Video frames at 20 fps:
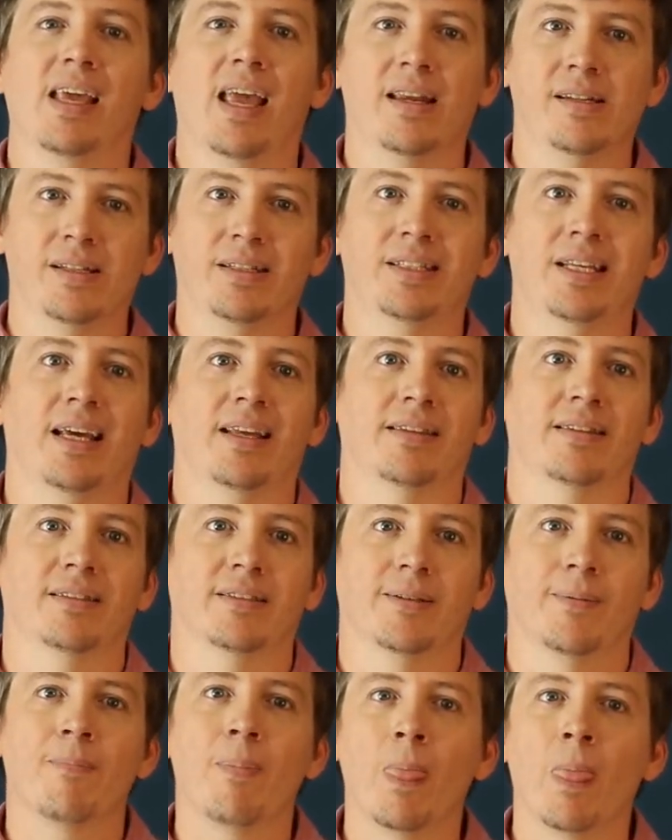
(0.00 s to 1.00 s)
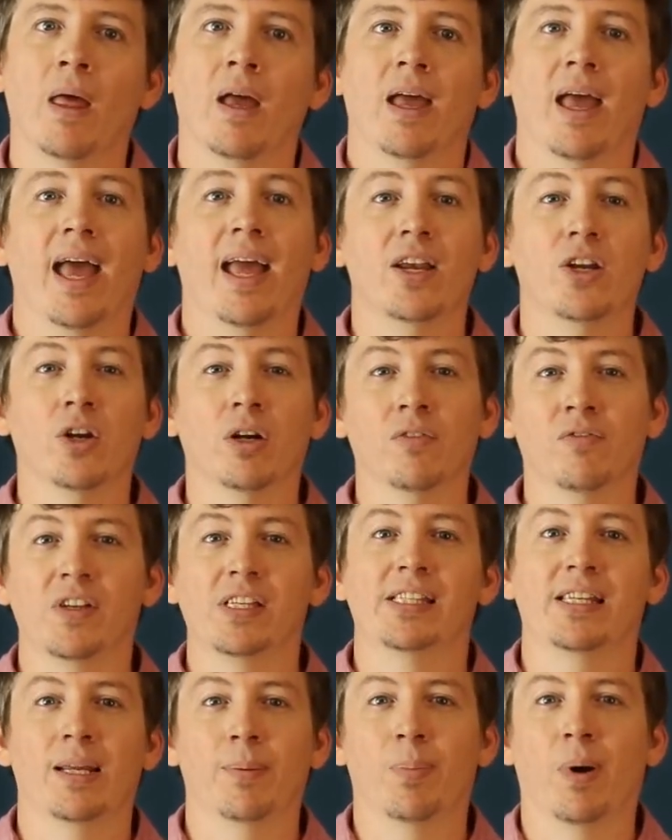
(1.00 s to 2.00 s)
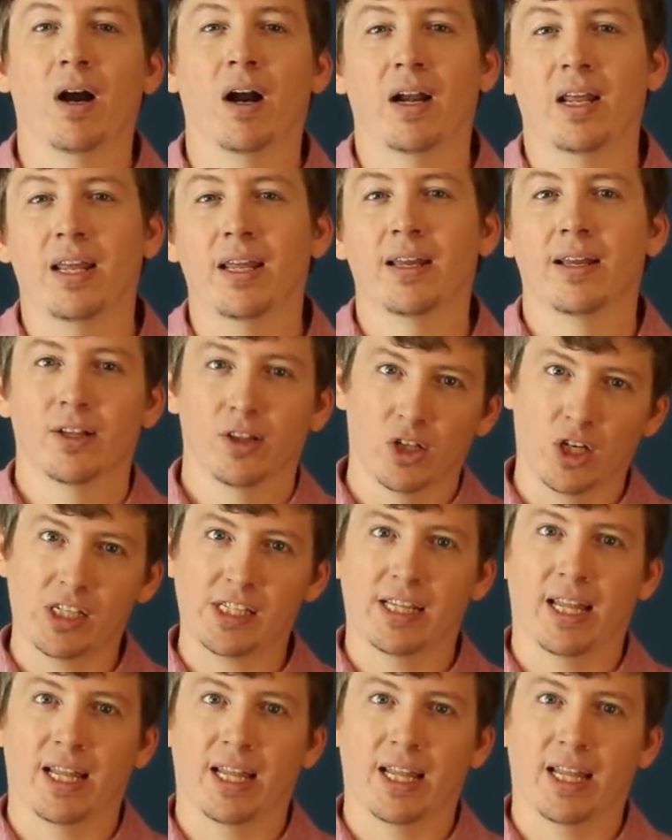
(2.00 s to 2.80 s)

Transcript: and intents. And your visiting party looks